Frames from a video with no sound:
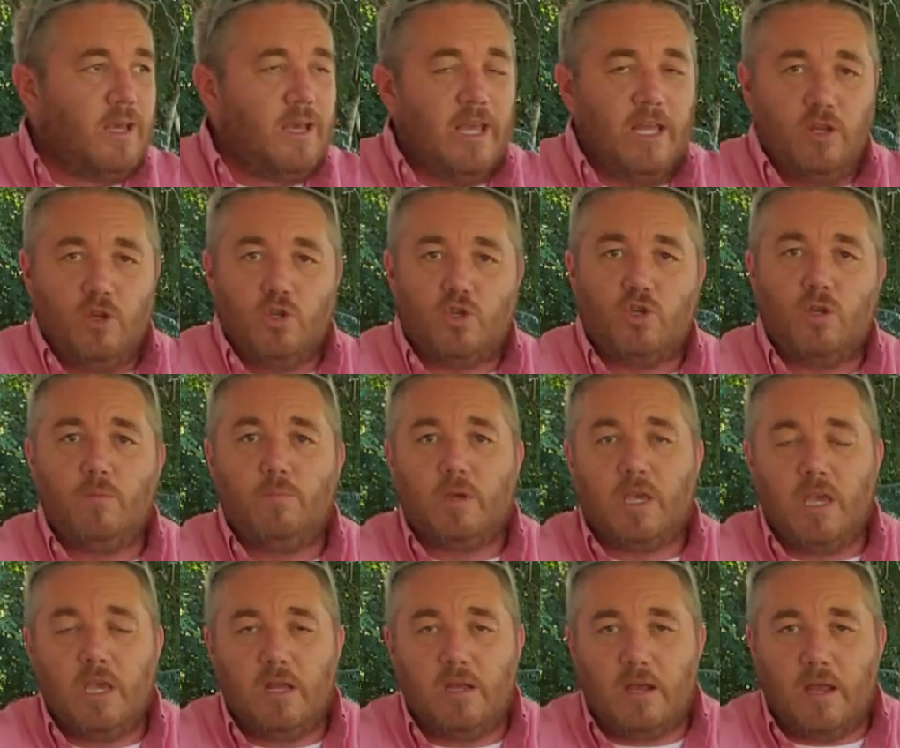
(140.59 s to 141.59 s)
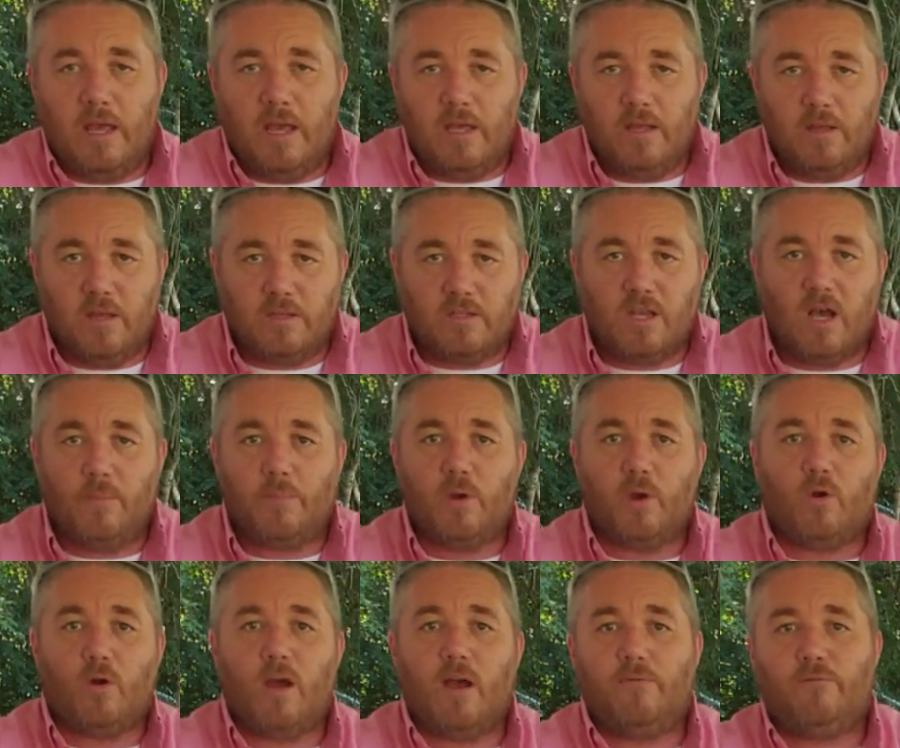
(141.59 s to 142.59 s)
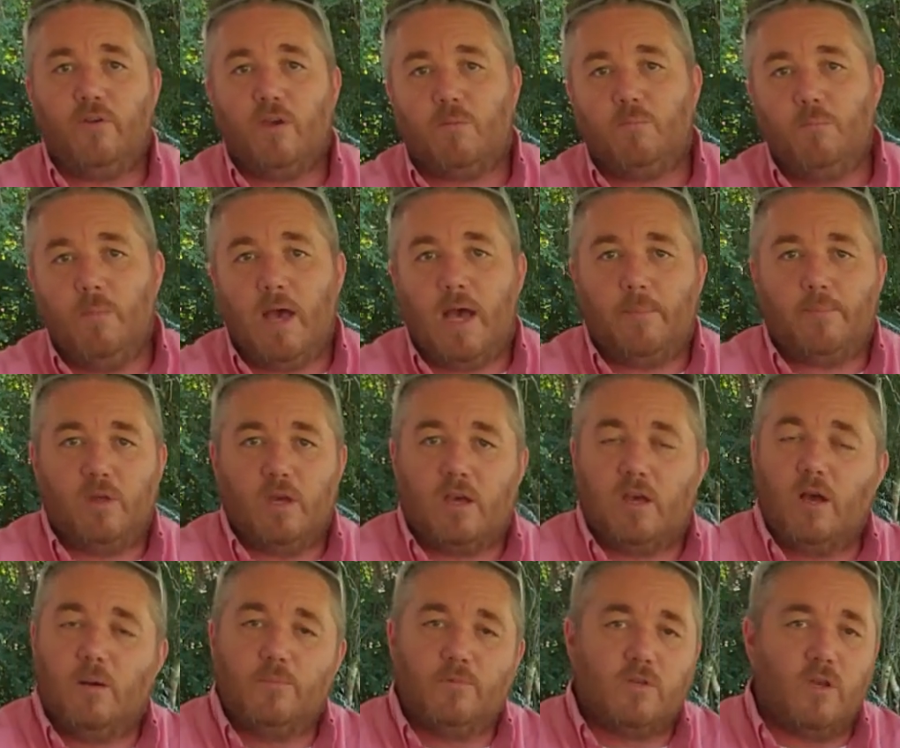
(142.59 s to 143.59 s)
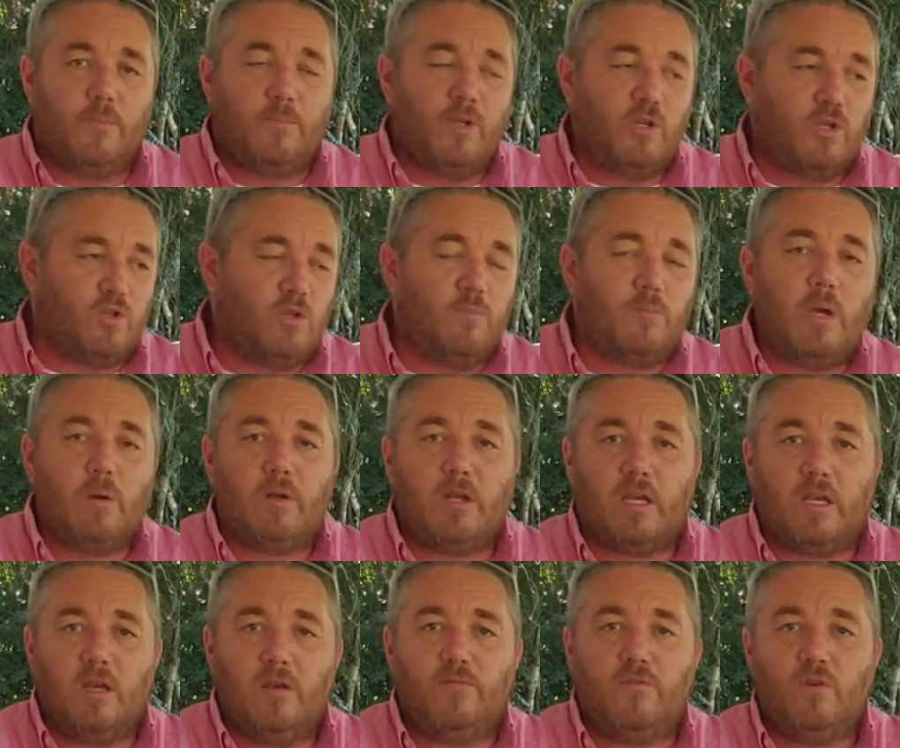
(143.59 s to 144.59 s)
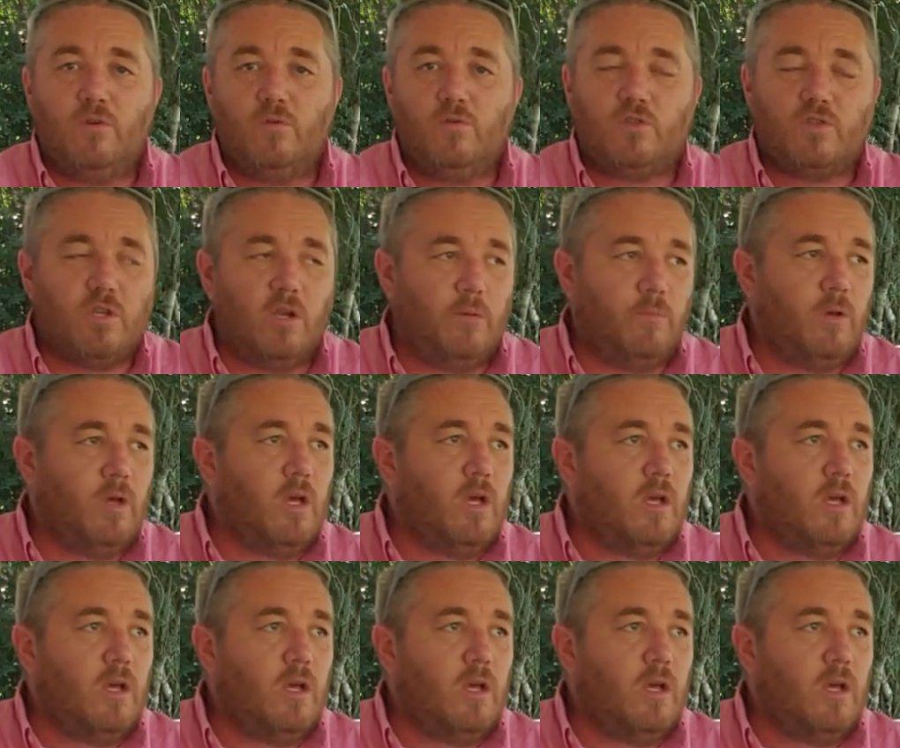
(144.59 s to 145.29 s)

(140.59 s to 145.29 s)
and you should get a topographic map that comes up, and it should be able to give you some